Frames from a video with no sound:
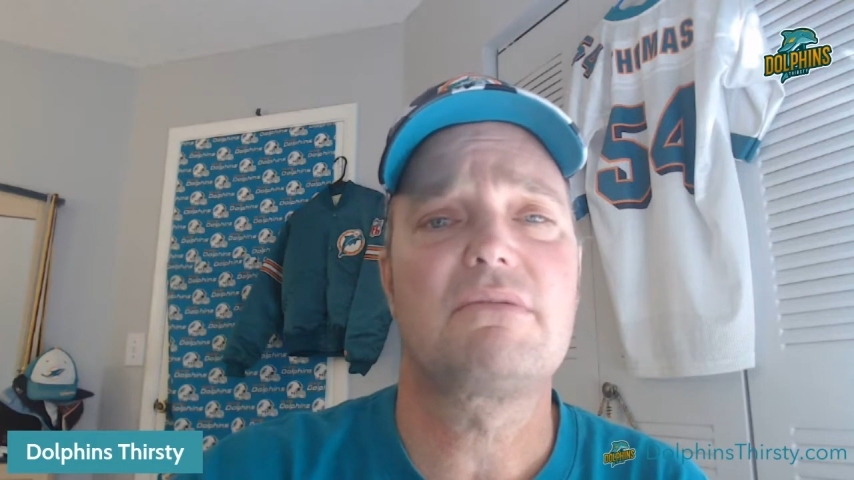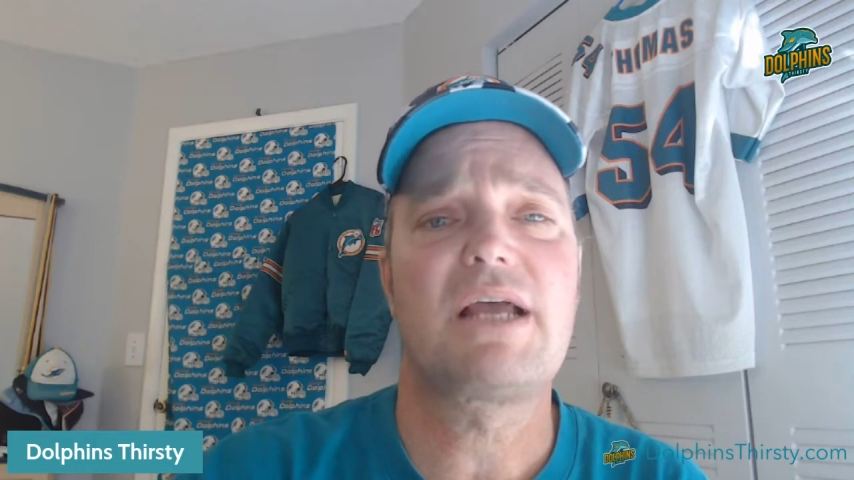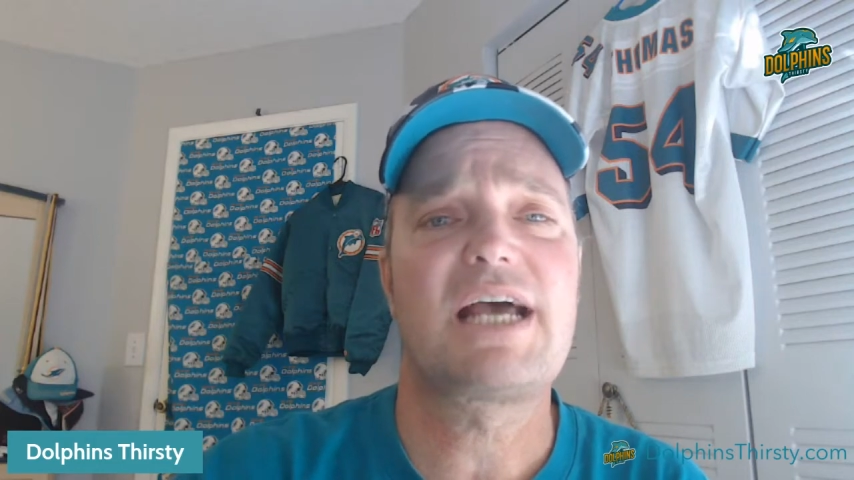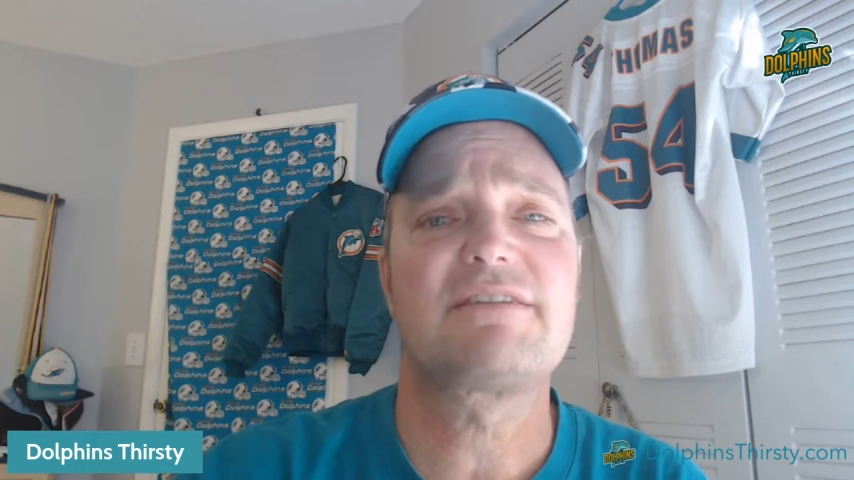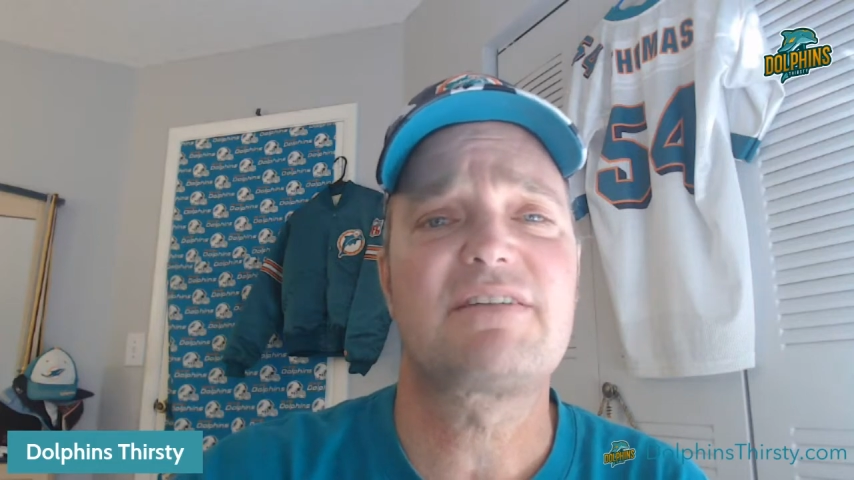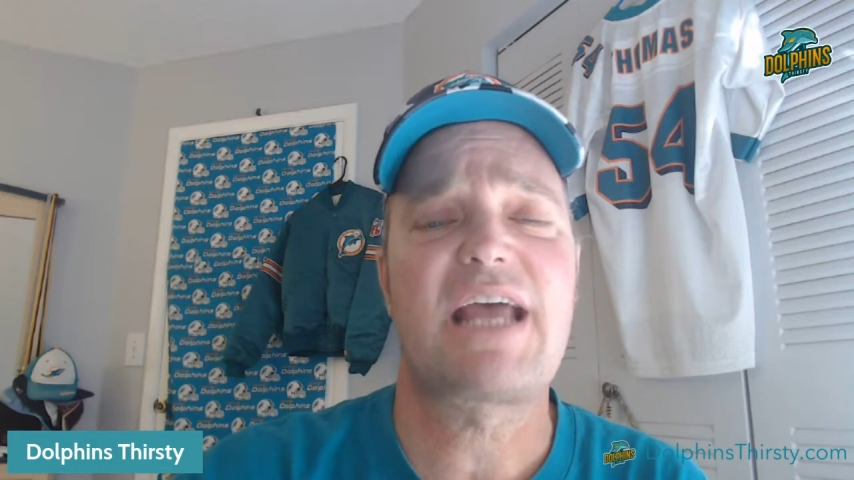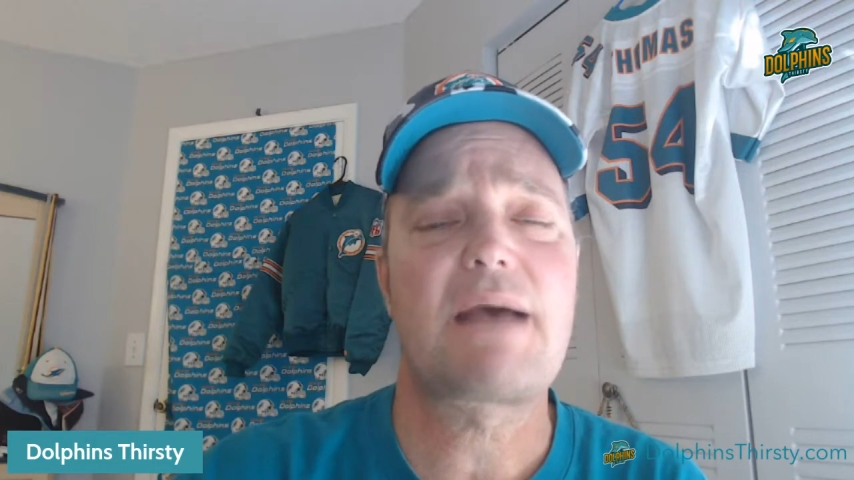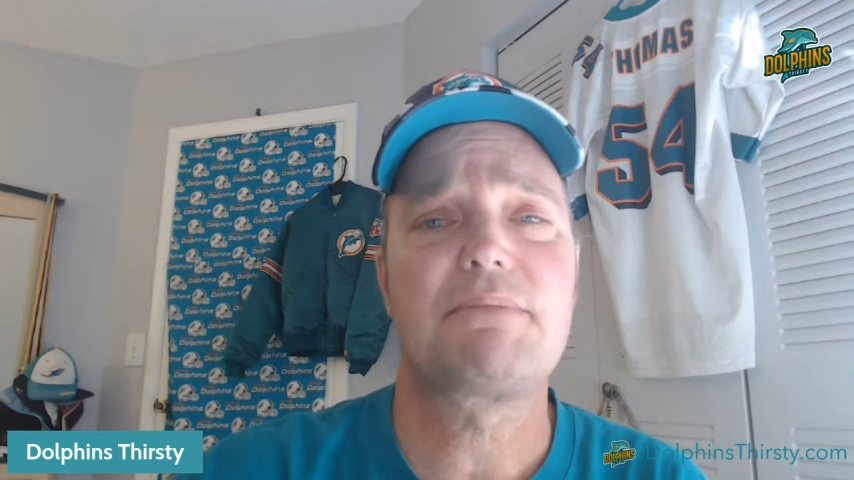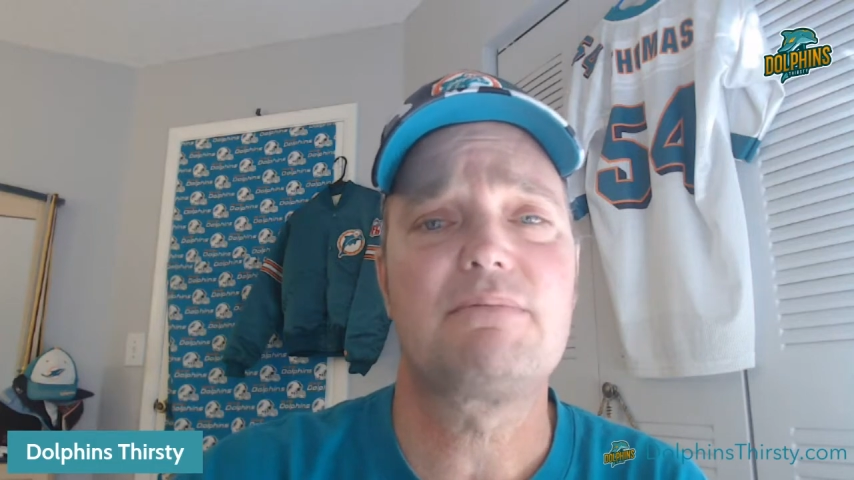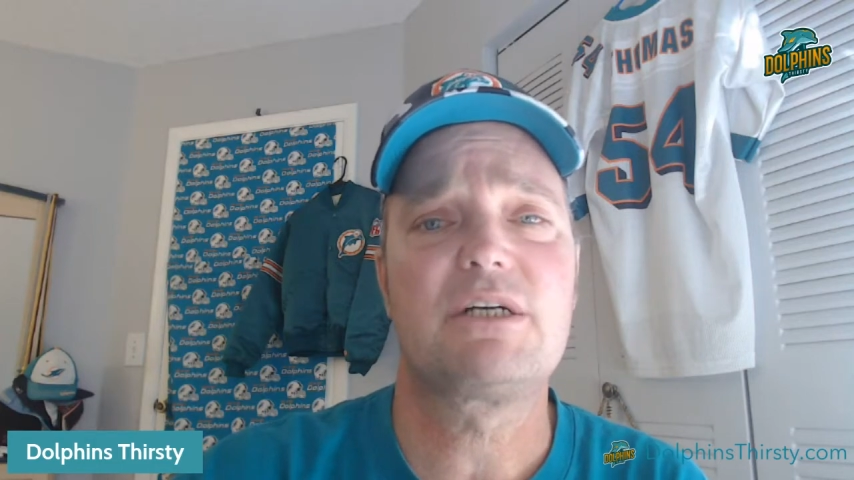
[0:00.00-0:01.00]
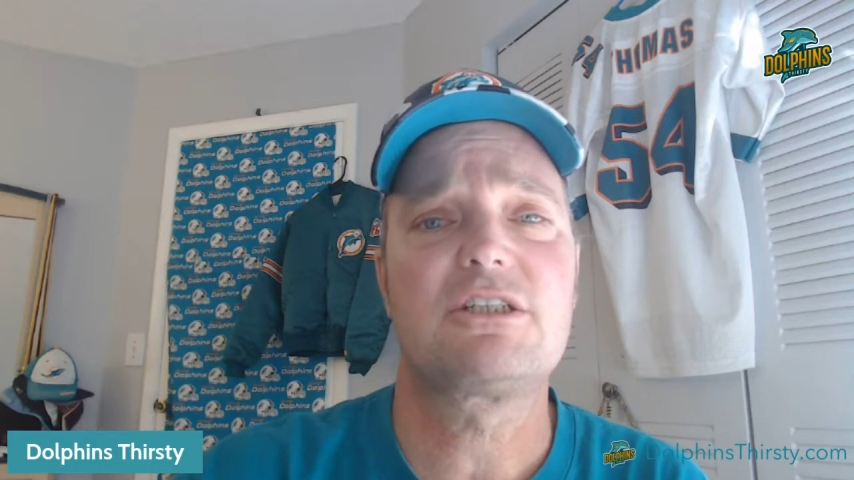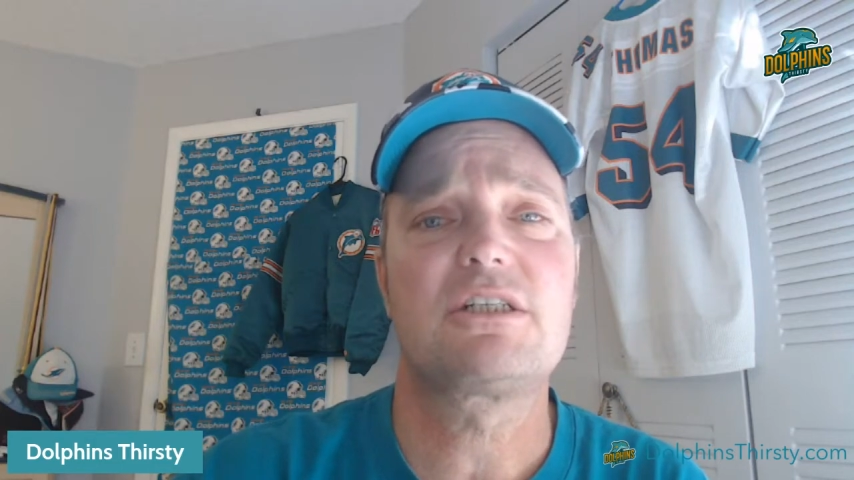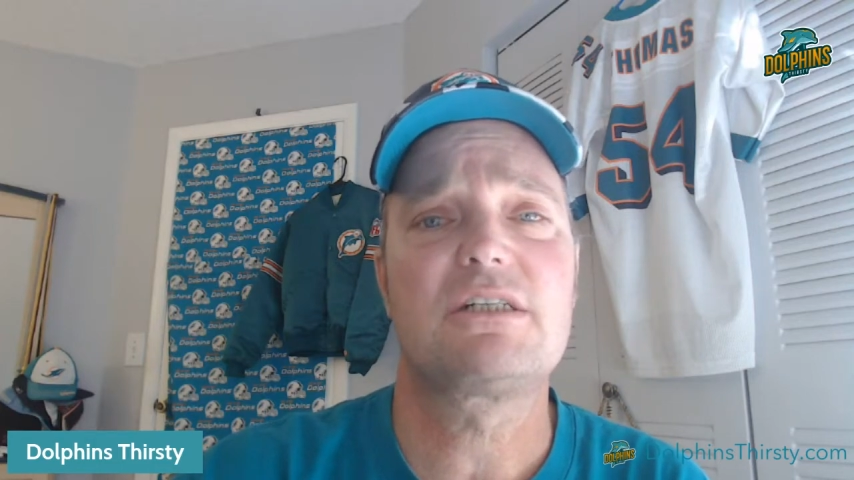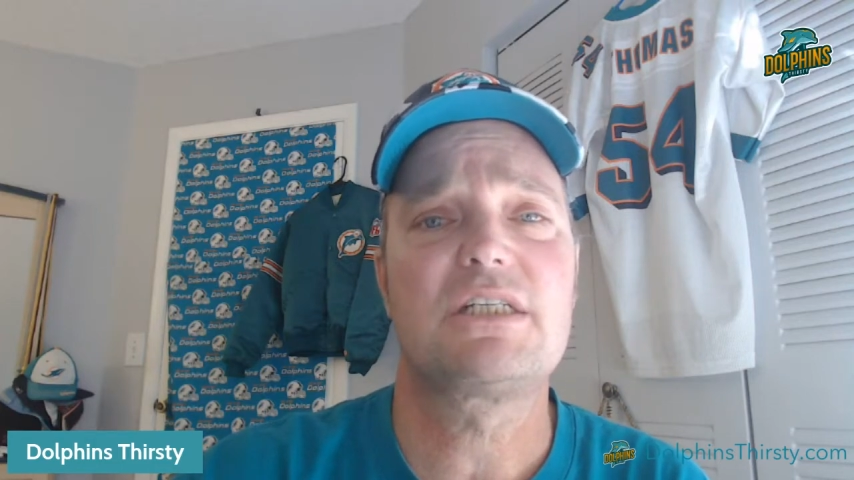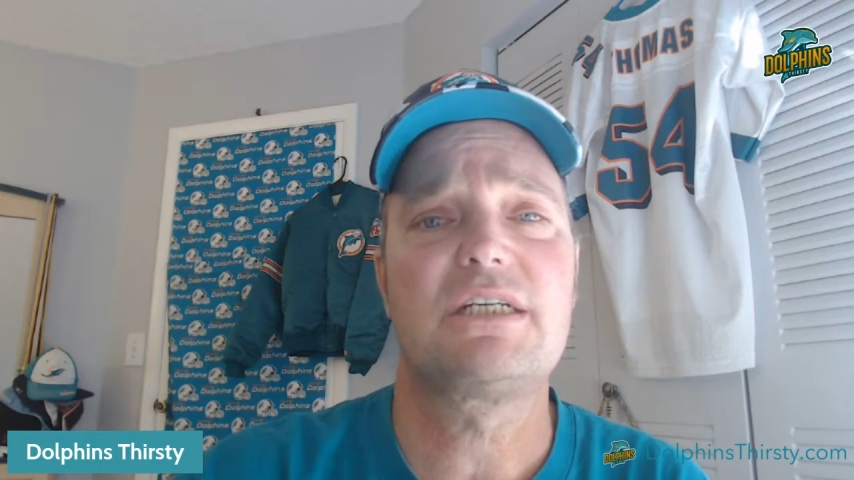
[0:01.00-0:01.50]
hasn't happened much
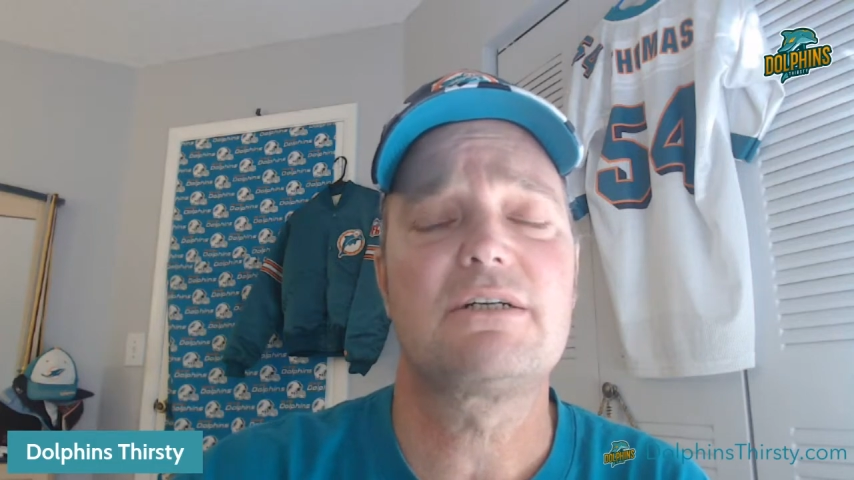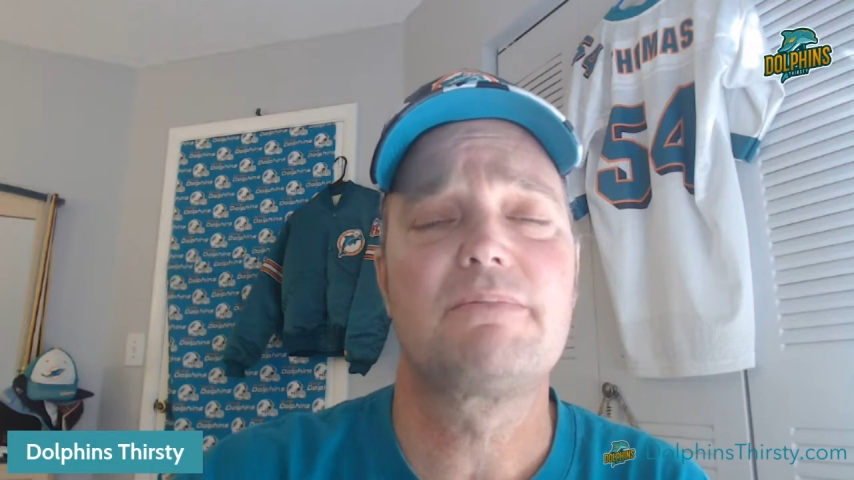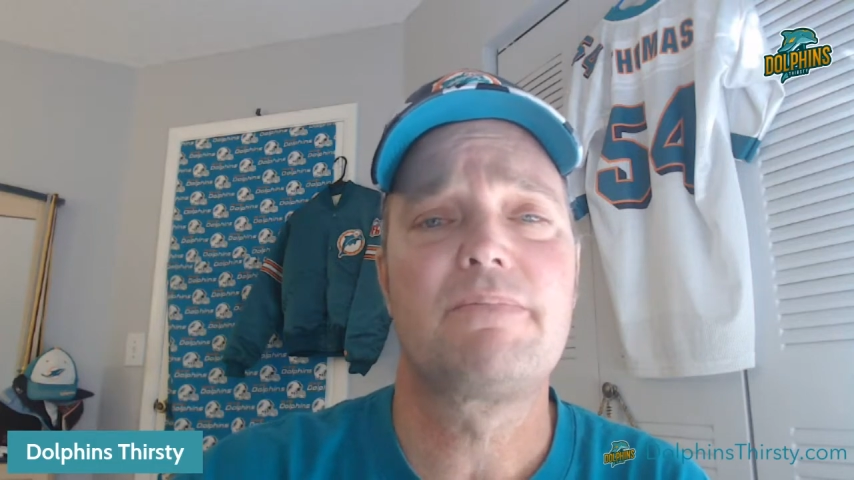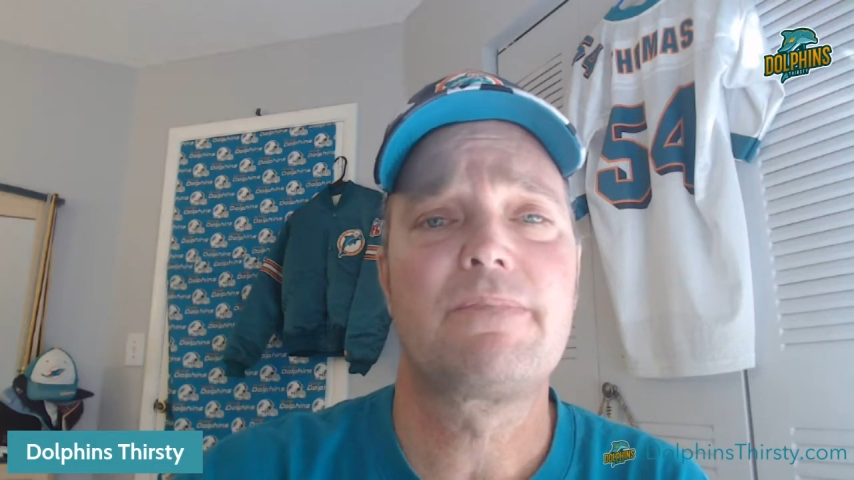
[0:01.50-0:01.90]
this year.